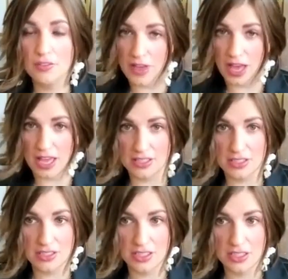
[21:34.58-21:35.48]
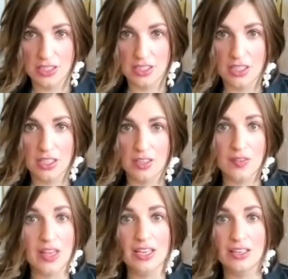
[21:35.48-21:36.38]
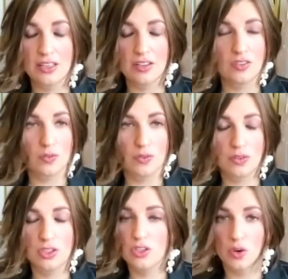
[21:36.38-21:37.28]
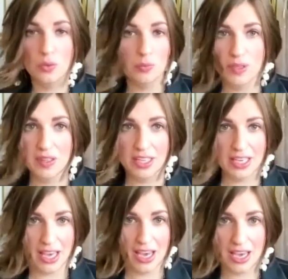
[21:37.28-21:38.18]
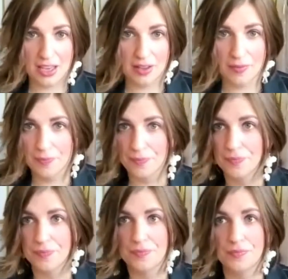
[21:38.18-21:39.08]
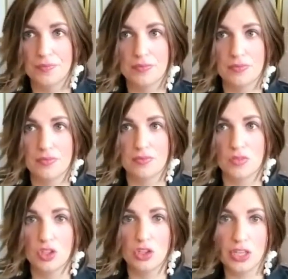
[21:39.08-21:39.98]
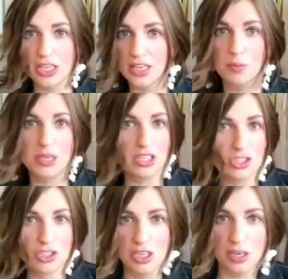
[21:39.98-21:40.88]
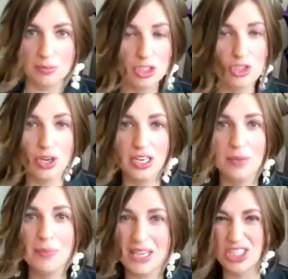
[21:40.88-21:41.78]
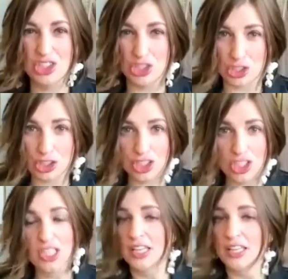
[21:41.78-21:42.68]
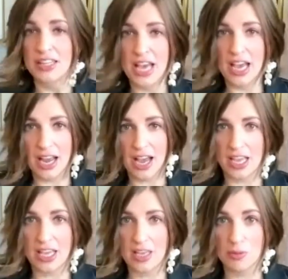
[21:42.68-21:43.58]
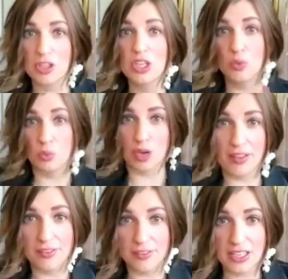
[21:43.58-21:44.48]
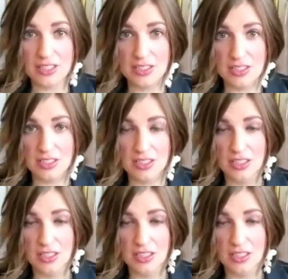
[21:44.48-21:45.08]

event then, be like, hey, could I get a picture? I'm just trying to make sure that I am looking relevant,